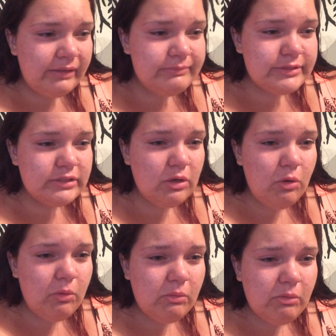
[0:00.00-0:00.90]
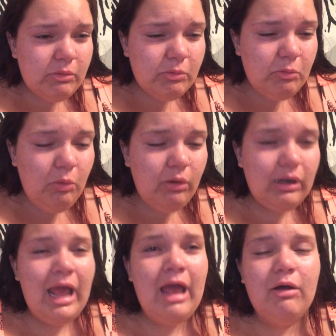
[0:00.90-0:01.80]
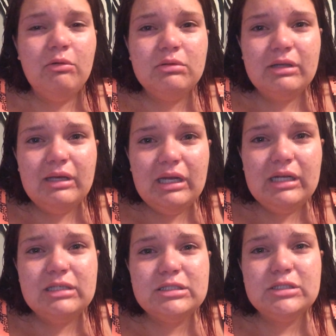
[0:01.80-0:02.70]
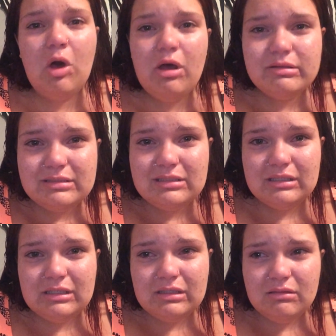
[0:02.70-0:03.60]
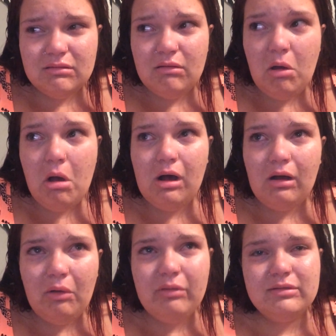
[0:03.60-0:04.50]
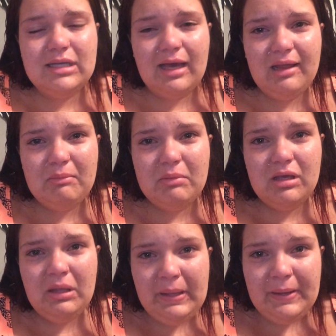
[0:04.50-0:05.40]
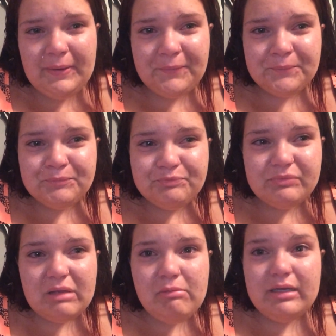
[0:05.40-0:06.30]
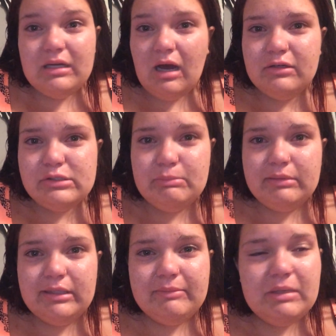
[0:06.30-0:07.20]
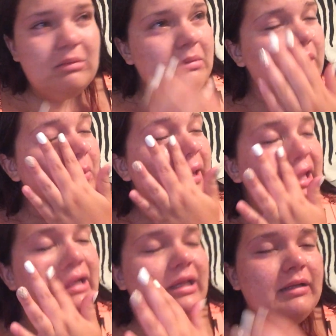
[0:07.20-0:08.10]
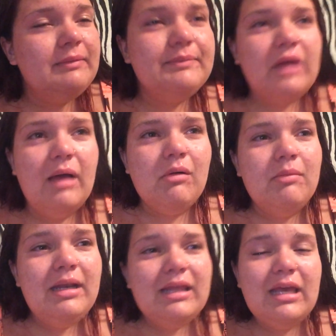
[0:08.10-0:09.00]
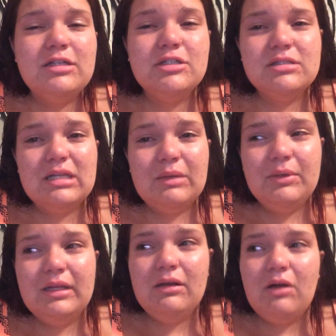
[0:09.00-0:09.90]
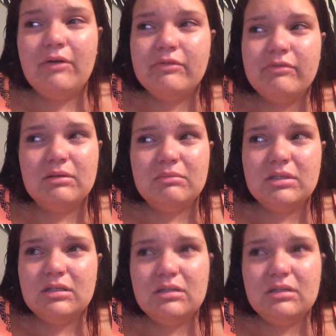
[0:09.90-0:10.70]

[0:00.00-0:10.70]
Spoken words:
I'm so worn out and exhausted all the time. And my doctors blame it on my weight, and I'm on medications, and I want to get off of them.